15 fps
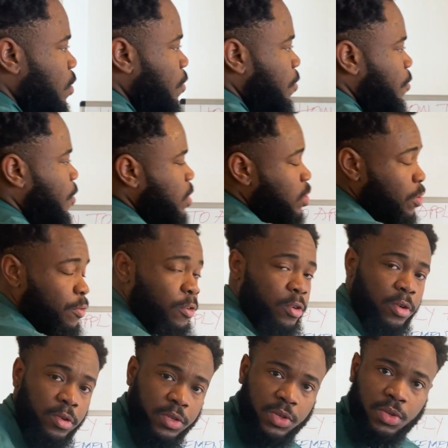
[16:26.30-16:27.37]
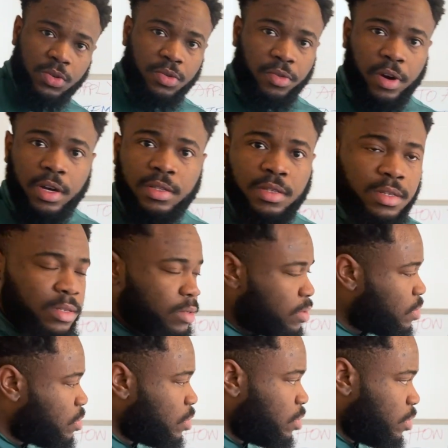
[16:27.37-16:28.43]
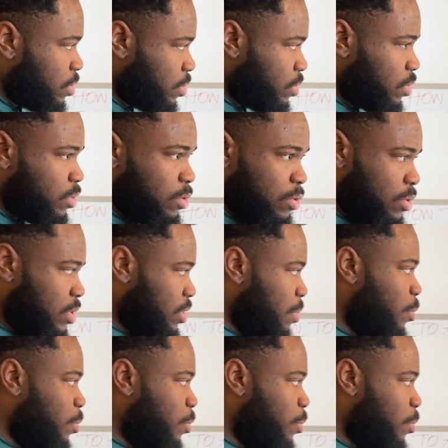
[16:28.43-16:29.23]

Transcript: 1st of August, right? The